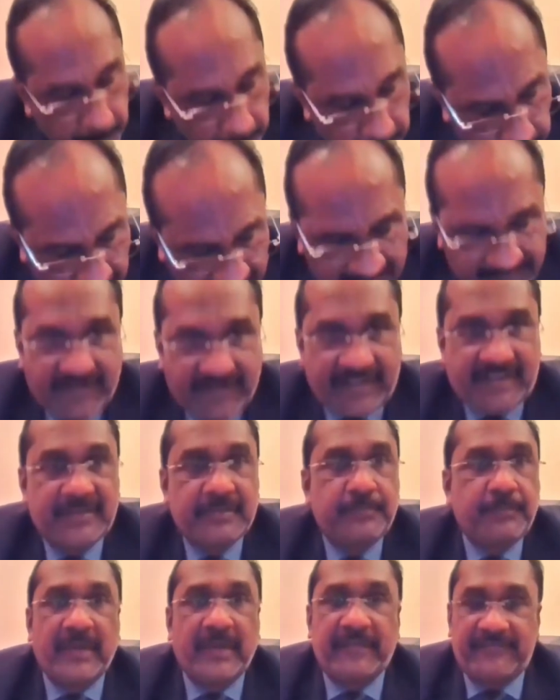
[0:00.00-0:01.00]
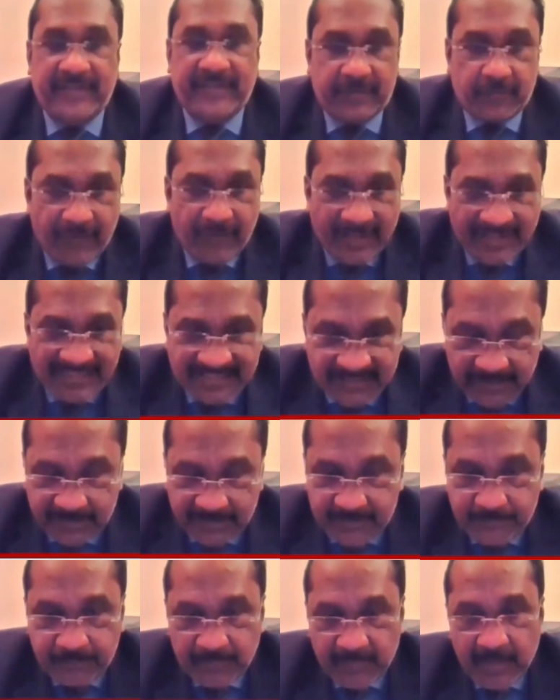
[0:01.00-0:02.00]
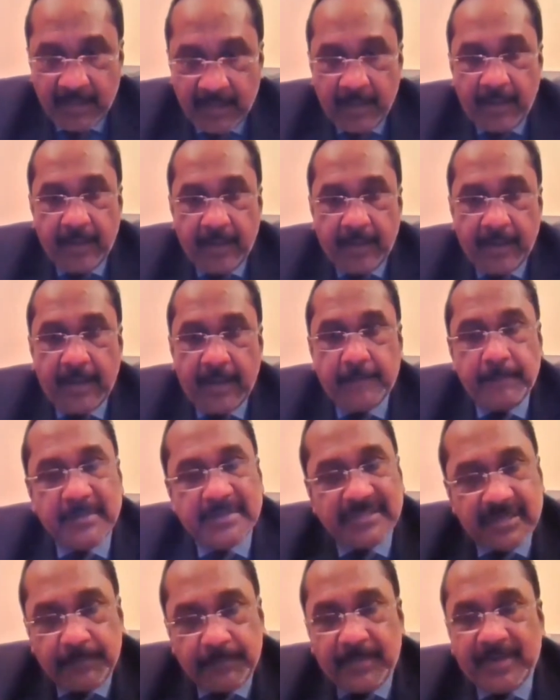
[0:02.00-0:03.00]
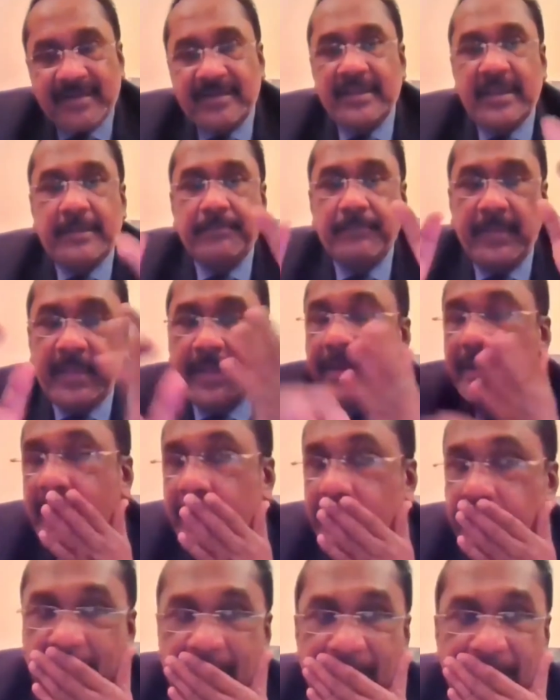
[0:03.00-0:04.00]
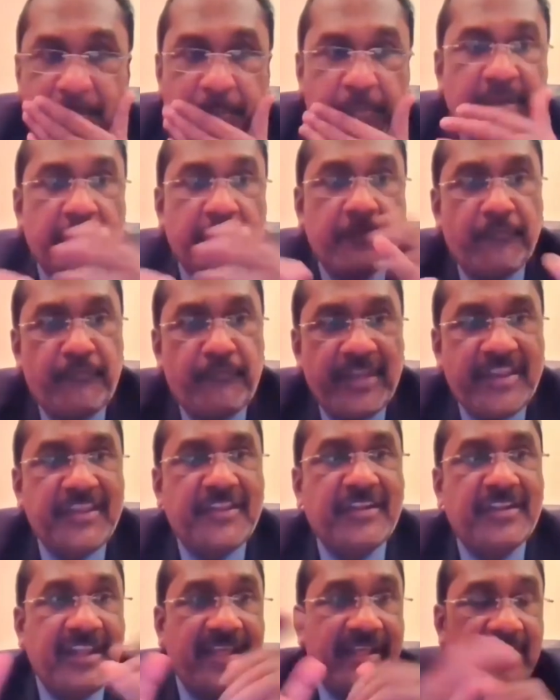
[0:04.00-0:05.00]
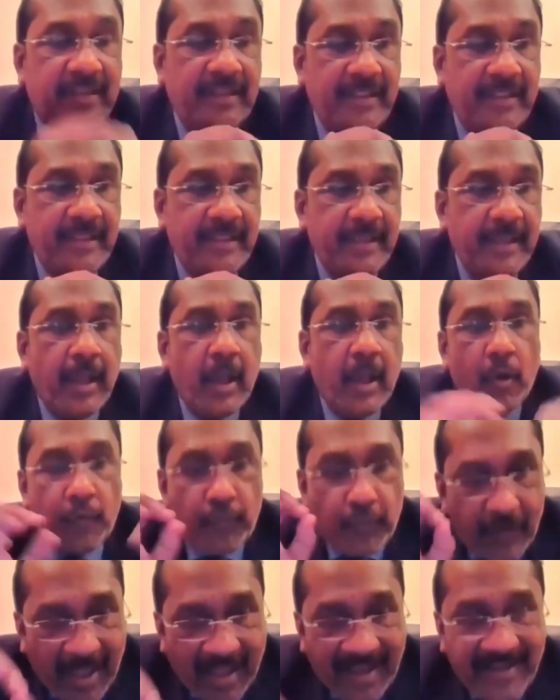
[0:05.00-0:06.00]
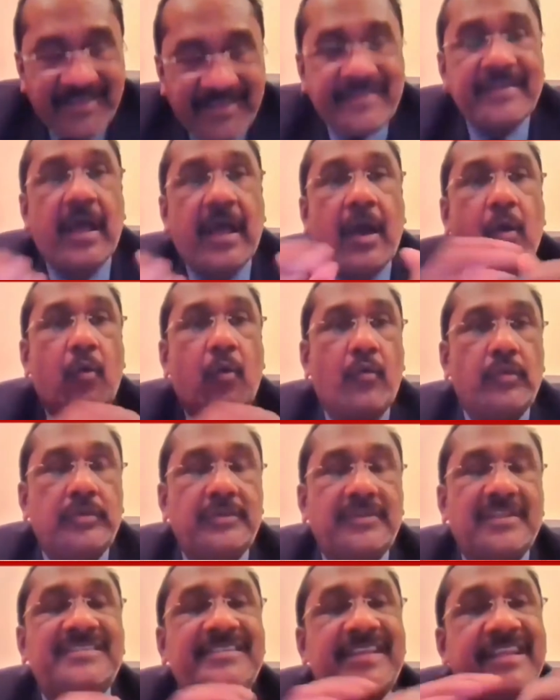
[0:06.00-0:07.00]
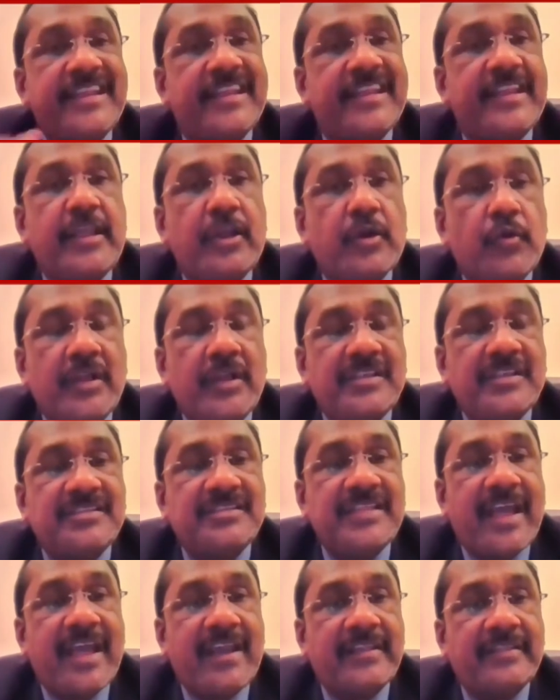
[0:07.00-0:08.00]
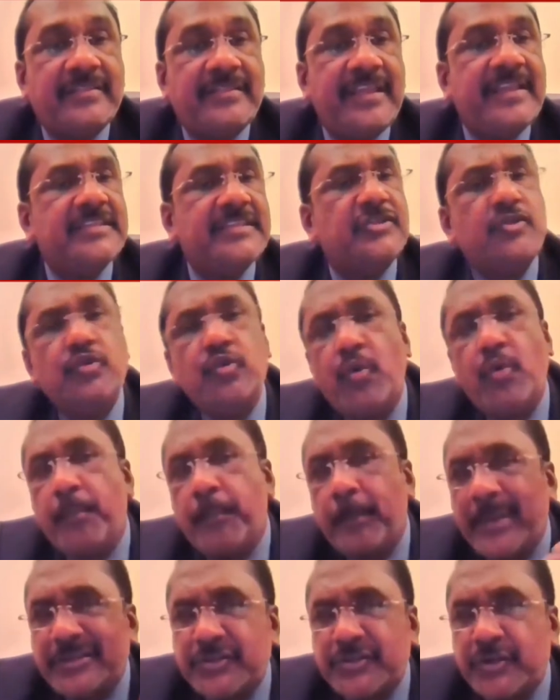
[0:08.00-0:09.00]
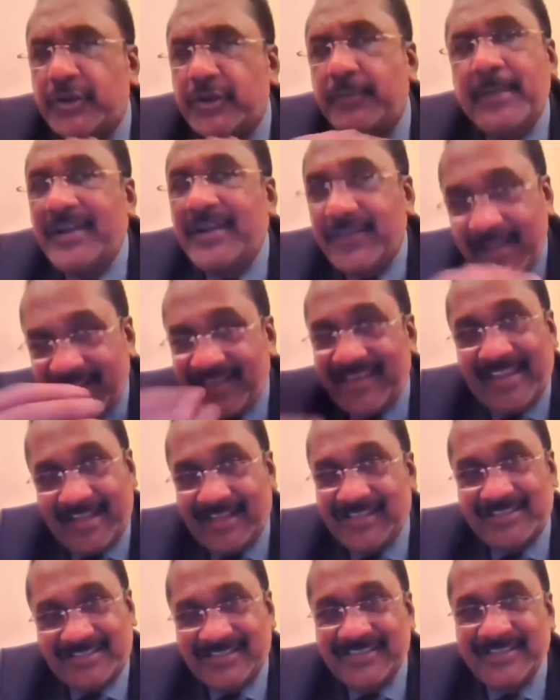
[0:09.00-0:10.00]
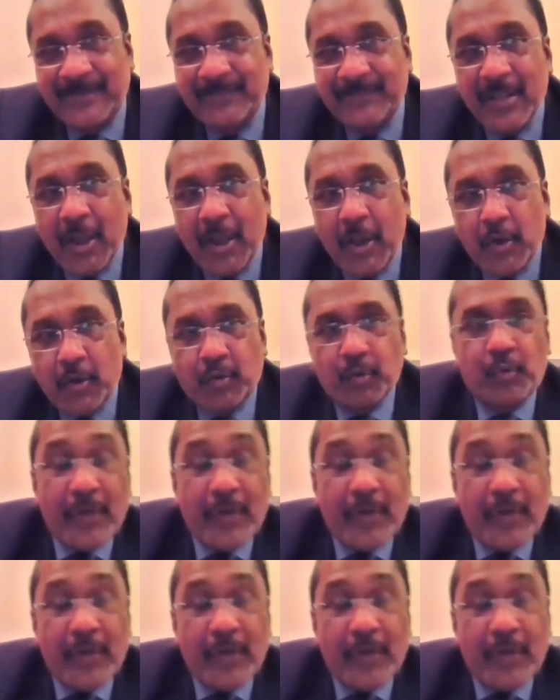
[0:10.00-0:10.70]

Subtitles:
Perfect. Well said. Mr. But let me put up very clearly. Right now, the scenario is that there is no measurable techniques to